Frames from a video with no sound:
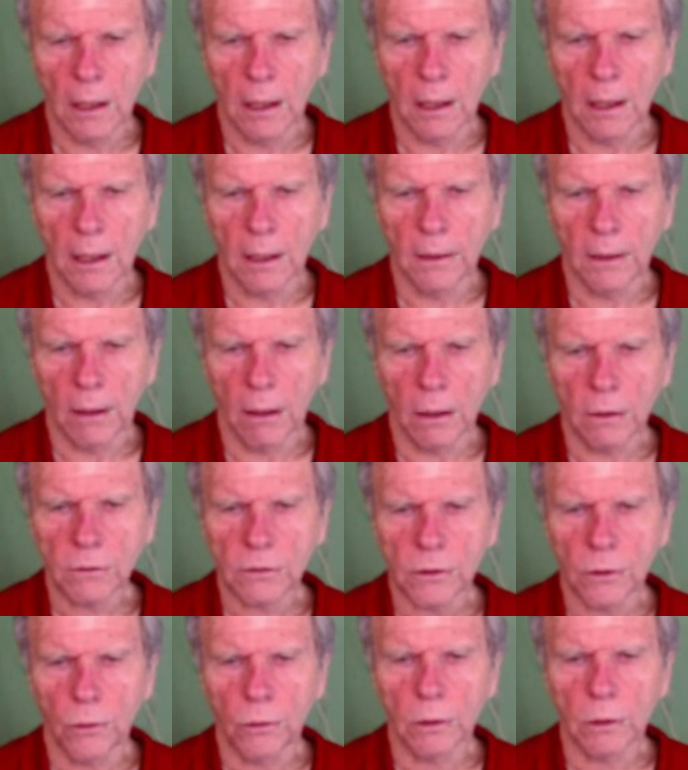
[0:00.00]
And it
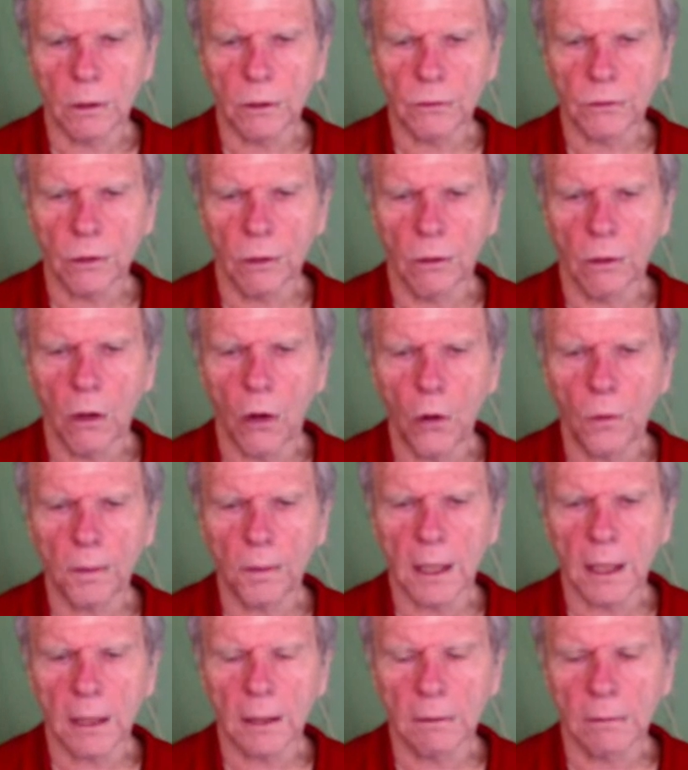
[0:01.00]
also will control
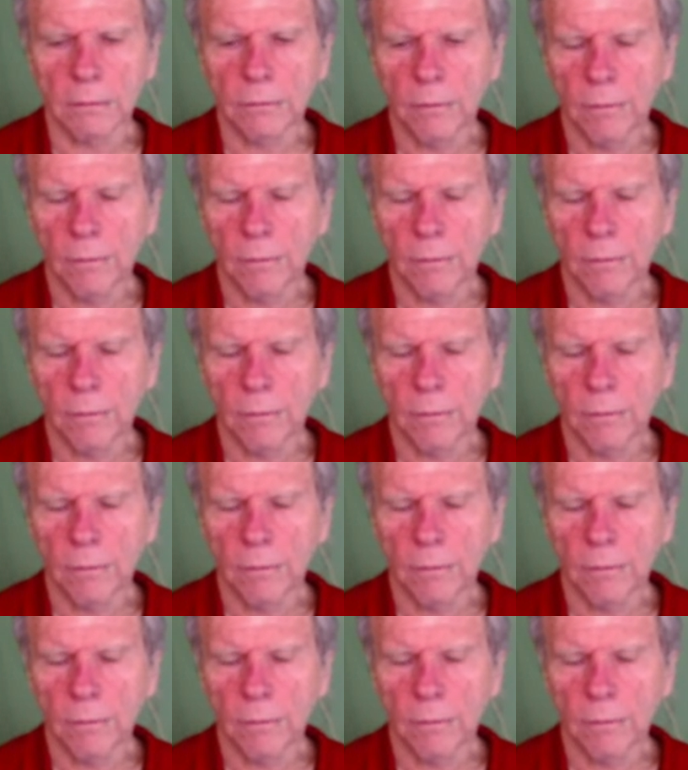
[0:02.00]
HomeKit,